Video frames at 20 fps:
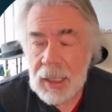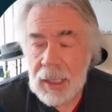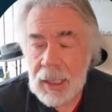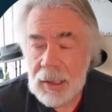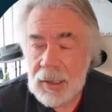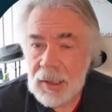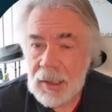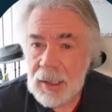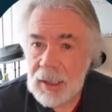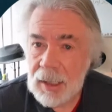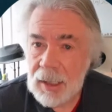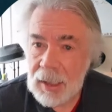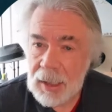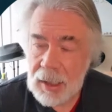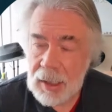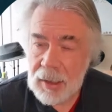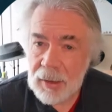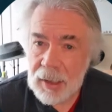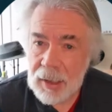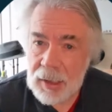it's
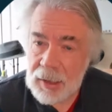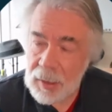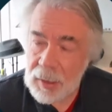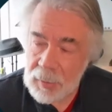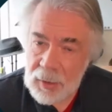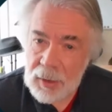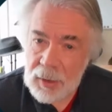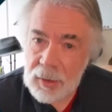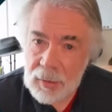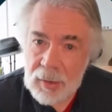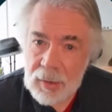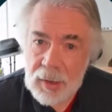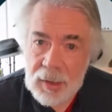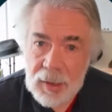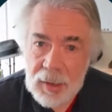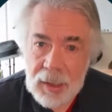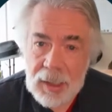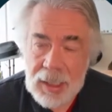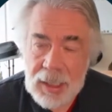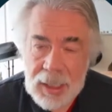clear that some
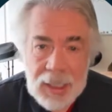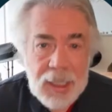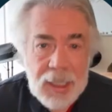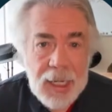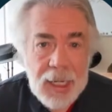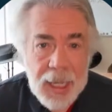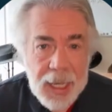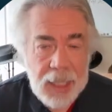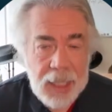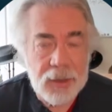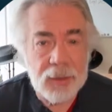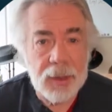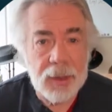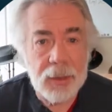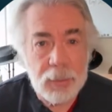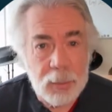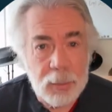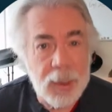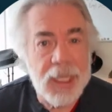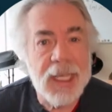students didn't
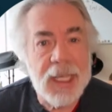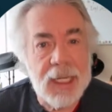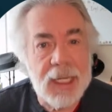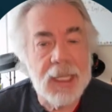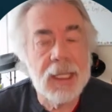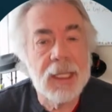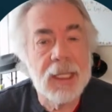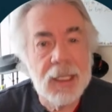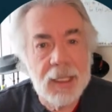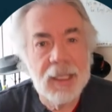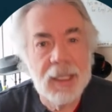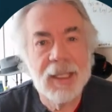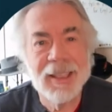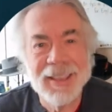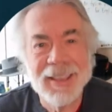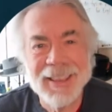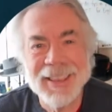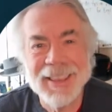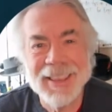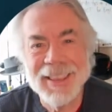actually read
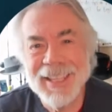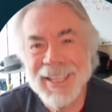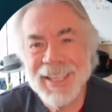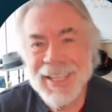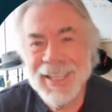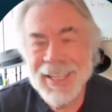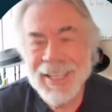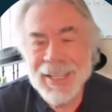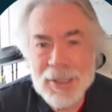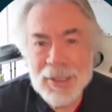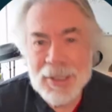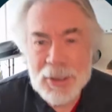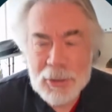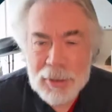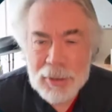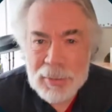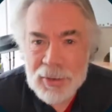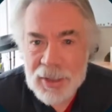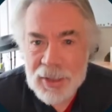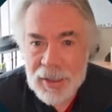the
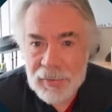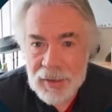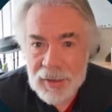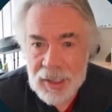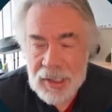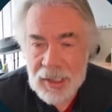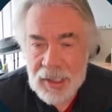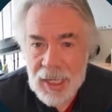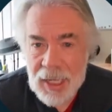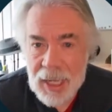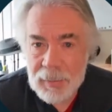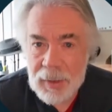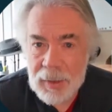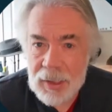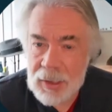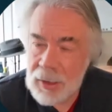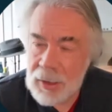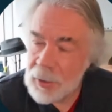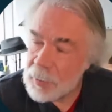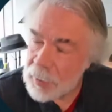description of the
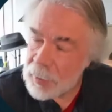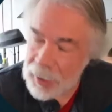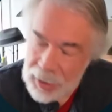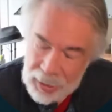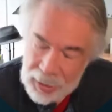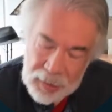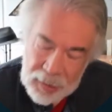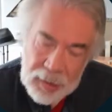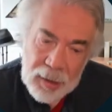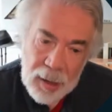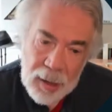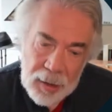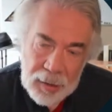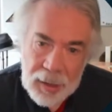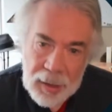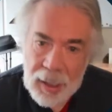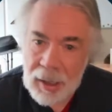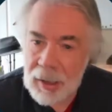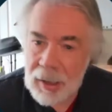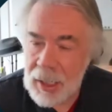assignment. So please
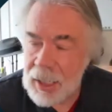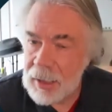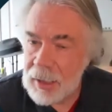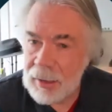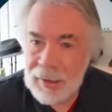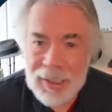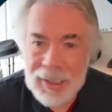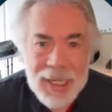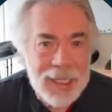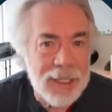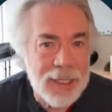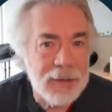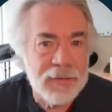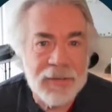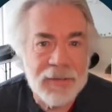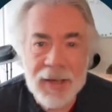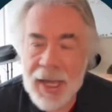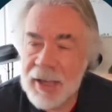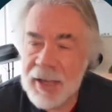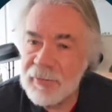start there. It'll take you
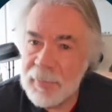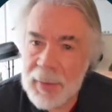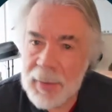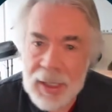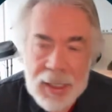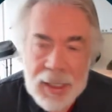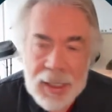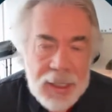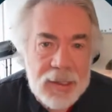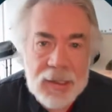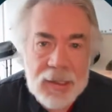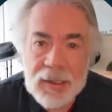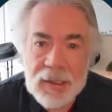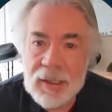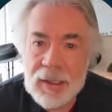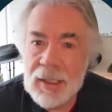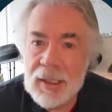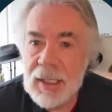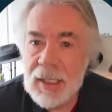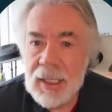5
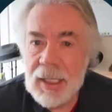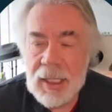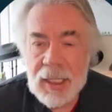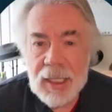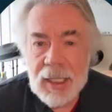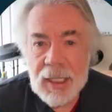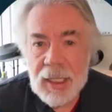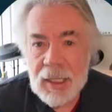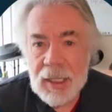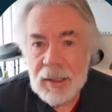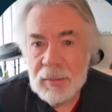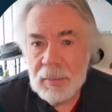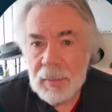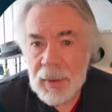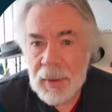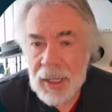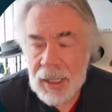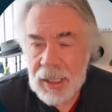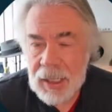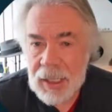minutes,
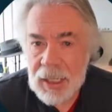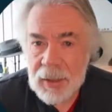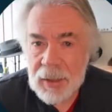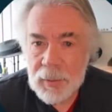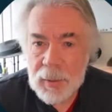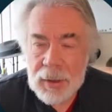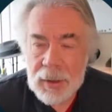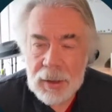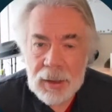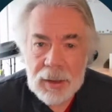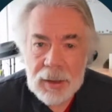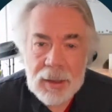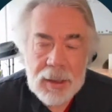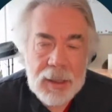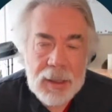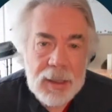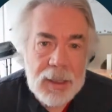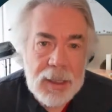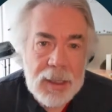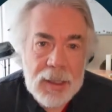but it will
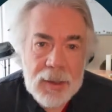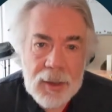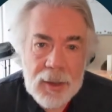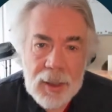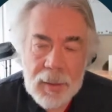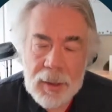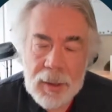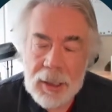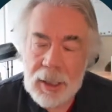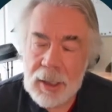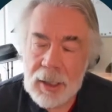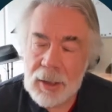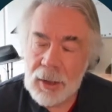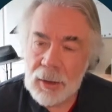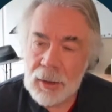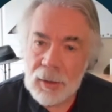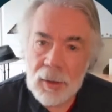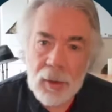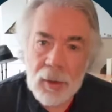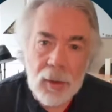determine
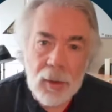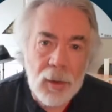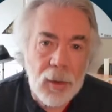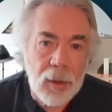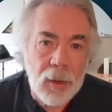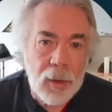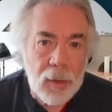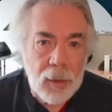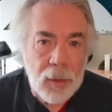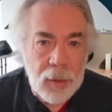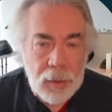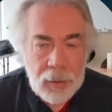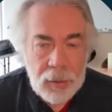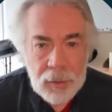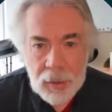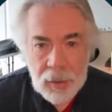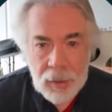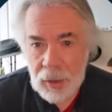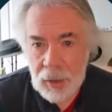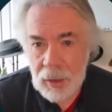your whole
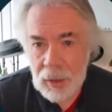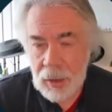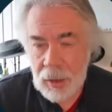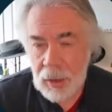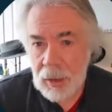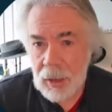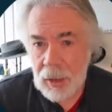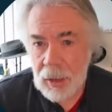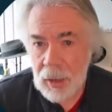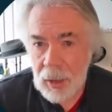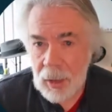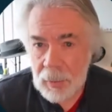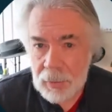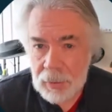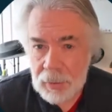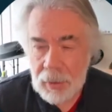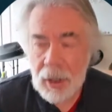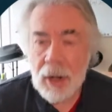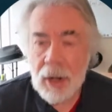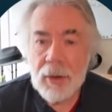
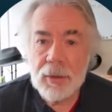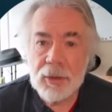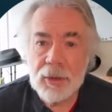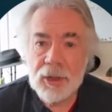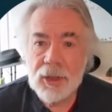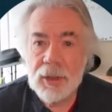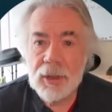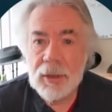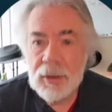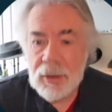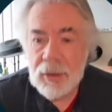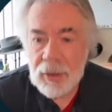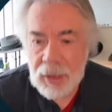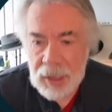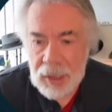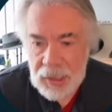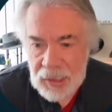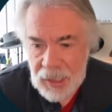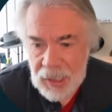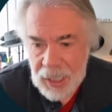approach to
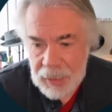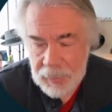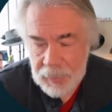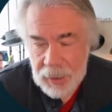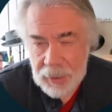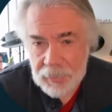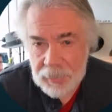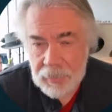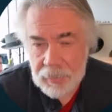the assignment.